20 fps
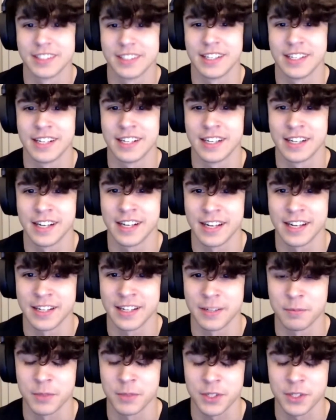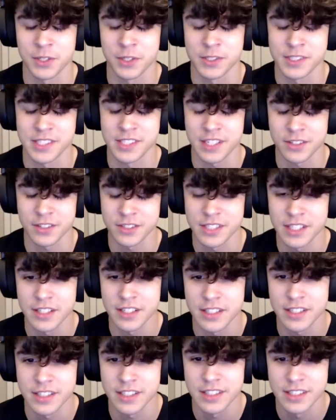I'm the current
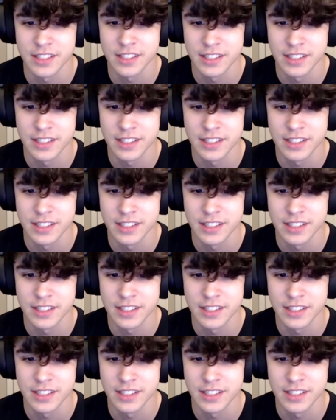secretary.